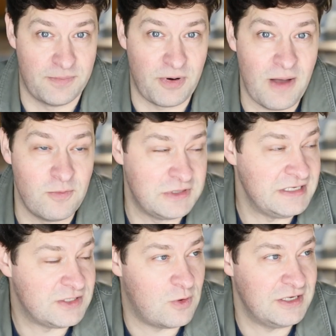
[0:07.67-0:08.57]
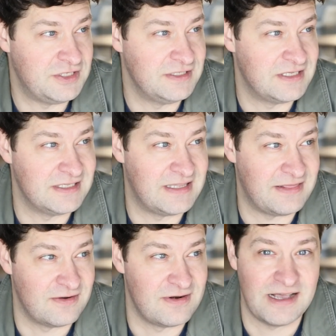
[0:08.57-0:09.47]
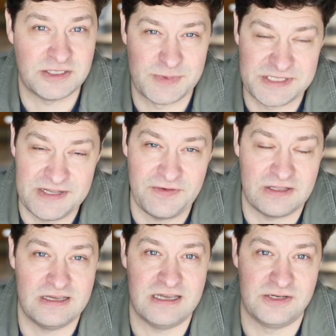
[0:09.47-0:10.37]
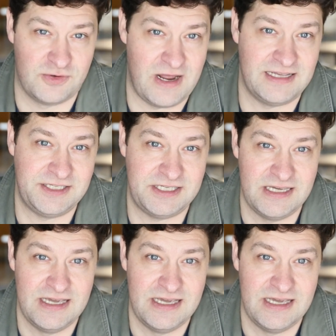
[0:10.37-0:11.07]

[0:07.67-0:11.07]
the problem with these questions is that they're not specifically addressed